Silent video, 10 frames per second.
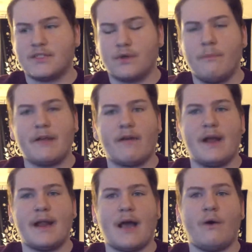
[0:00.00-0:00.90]
in a soulmate
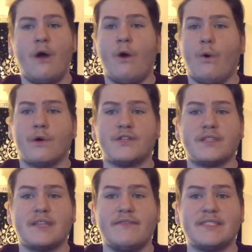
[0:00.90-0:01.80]
right now, or
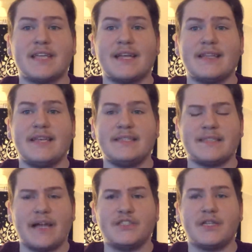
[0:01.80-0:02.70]
just even setting the
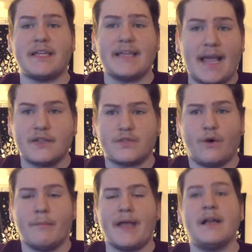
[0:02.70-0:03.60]
intention to gain a
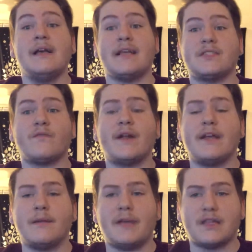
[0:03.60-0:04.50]
soulmate, that's already
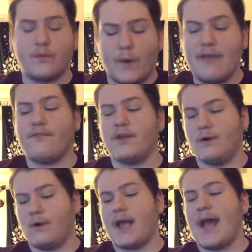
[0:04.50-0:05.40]
going to be on the way for
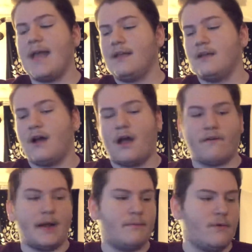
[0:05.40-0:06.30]
you, okay?
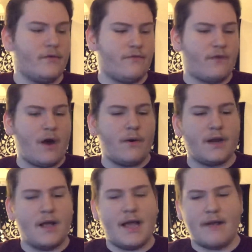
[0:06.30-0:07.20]
All right, moving
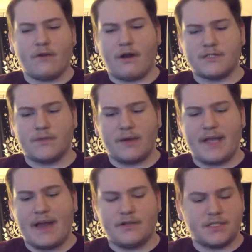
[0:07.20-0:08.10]
forward. In regards to where
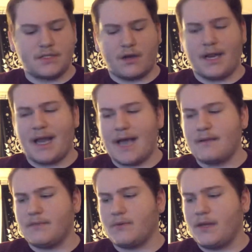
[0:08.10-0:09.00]
the energies are
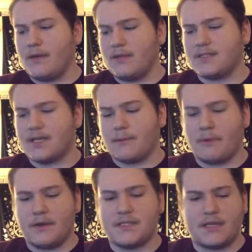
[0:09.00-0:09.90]
aligning between you and this other
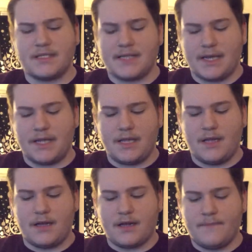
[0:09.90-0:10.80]
person, let's take a
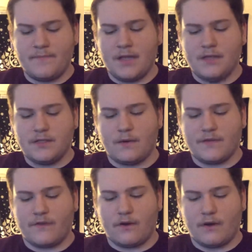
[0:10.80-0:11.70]
look.
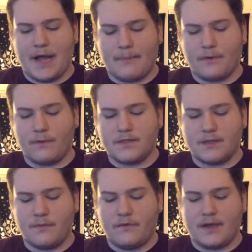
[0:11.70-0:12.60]
Taurus, Virgo, Capricorn,
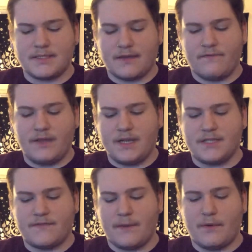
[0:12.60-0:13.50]
Sun, Moon, Rising, and
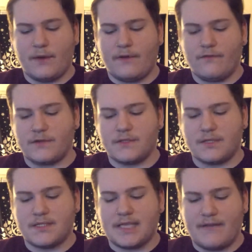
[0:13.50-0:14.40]
Venus, February first to
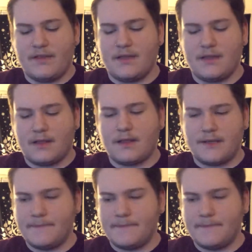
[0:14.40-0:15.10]
the seventh.